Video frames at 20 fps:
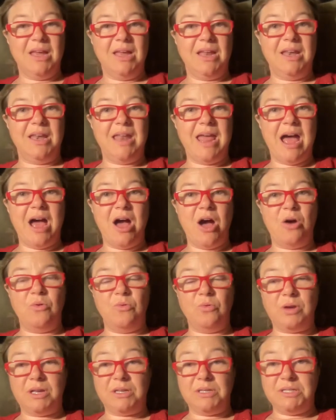
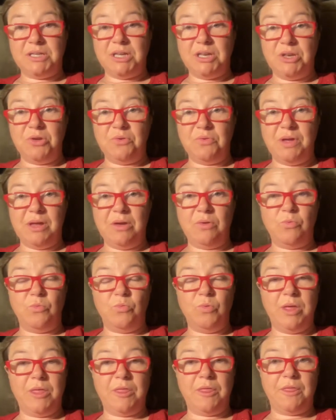Now, continuing
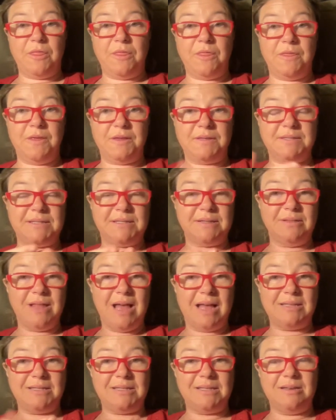with this
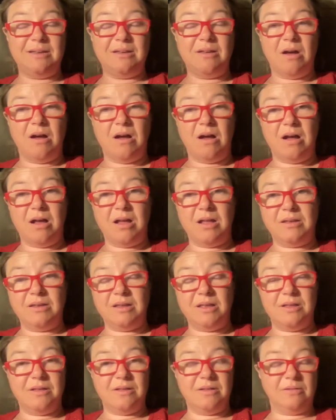lesson on
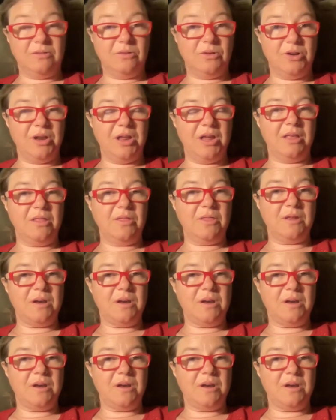learning the